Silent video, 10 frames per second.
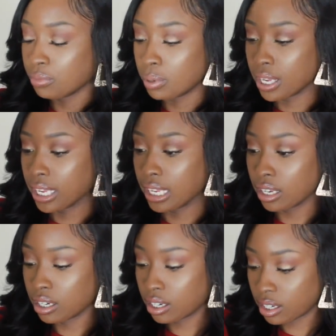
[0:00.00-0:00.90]

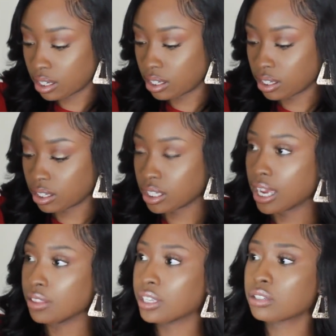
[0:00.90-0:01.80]
But
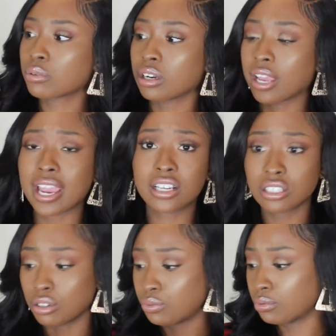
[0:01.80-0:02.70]
yeah, these were
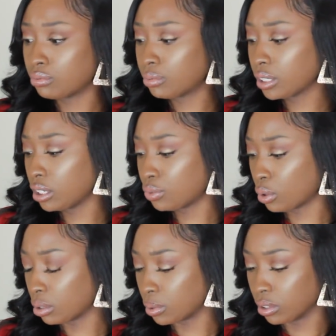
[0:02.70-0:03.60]
actually really
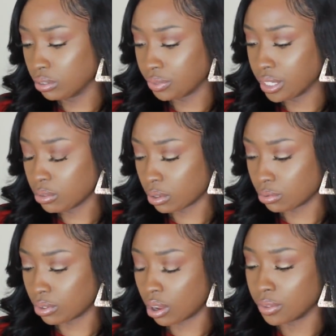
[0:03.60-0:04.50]
affordable. These
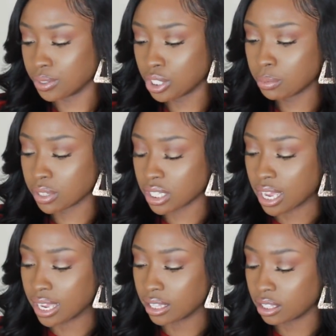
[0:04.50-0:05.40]
were on the cheaper
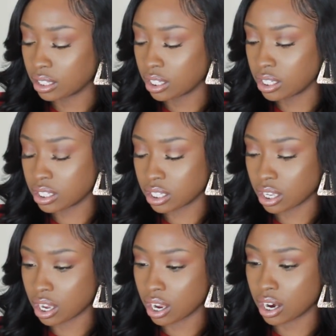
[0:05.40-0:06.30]
side. These
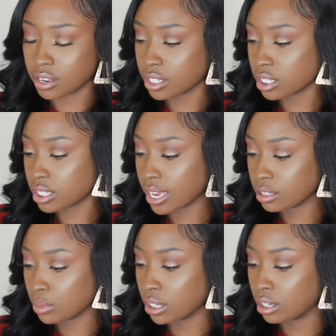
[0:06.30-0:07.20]
are, it's a
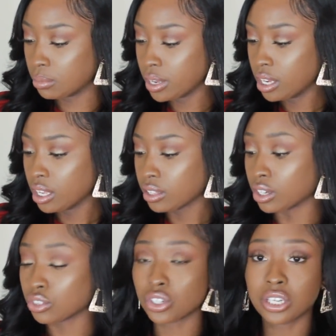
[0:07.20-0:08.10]
size medium.
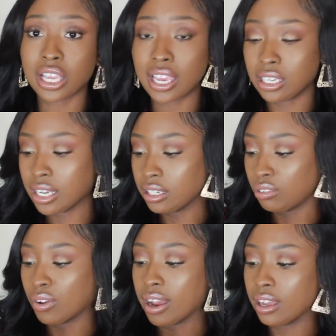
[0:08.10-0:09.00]
They're
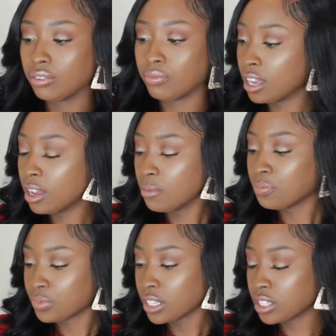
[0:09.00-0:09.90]
$38.95.
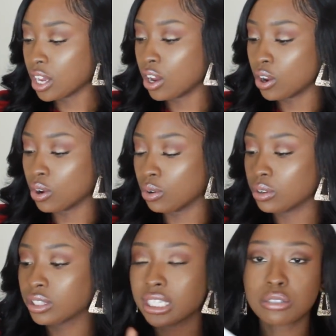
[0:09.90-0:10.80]

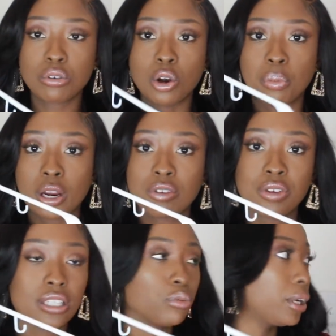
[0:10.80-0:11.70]
So this will go
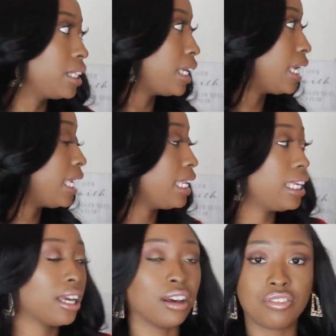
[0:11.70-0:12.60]
perfect with
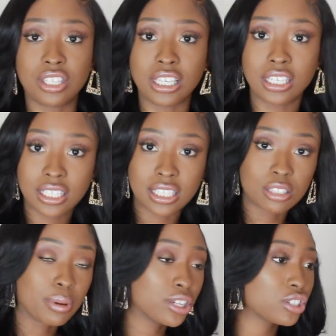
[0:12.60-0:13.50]
any of these,
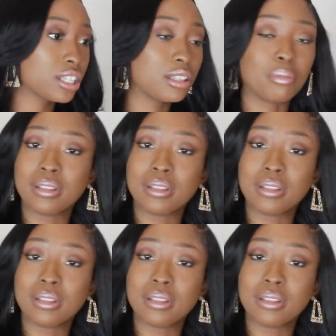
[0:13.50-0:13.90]
especially the